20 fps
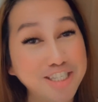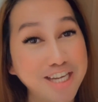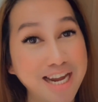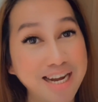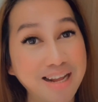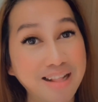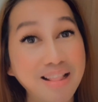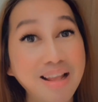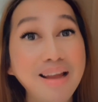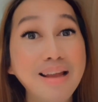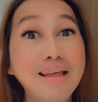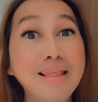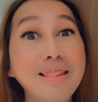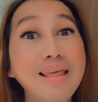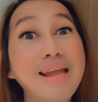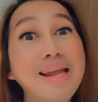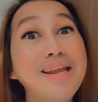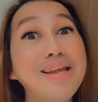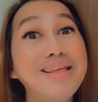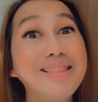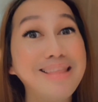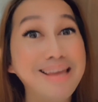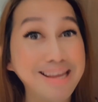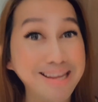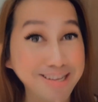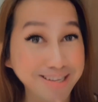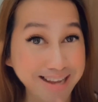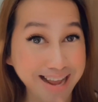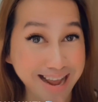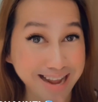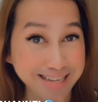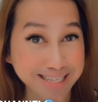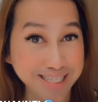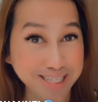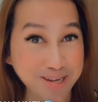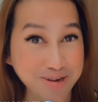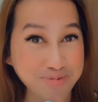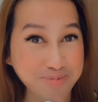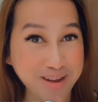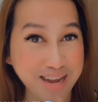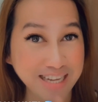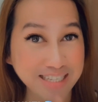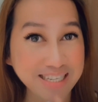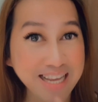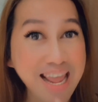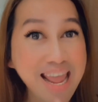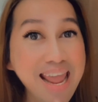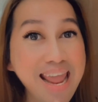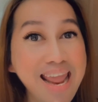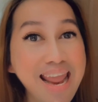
channel. Thank you guys so much.